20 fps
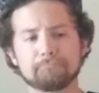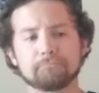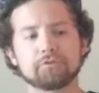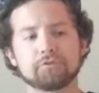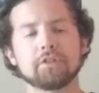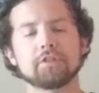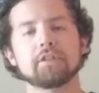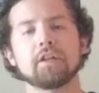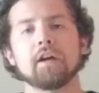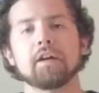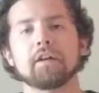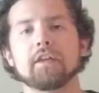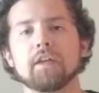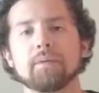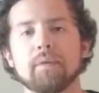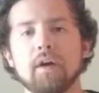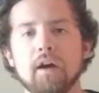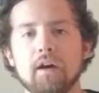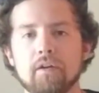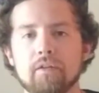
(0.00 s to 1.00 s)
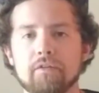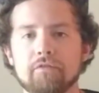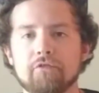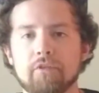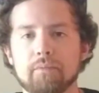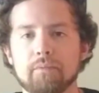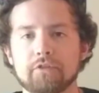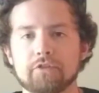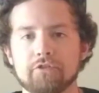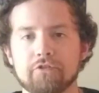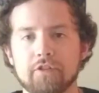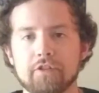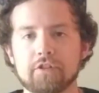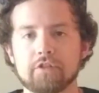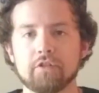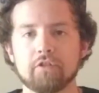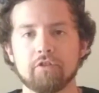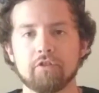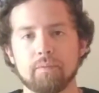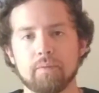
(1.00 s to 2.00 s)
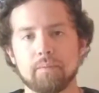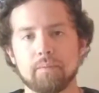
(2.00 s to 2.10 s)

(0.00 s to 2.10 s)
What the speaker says: Just talking about from a traditional grip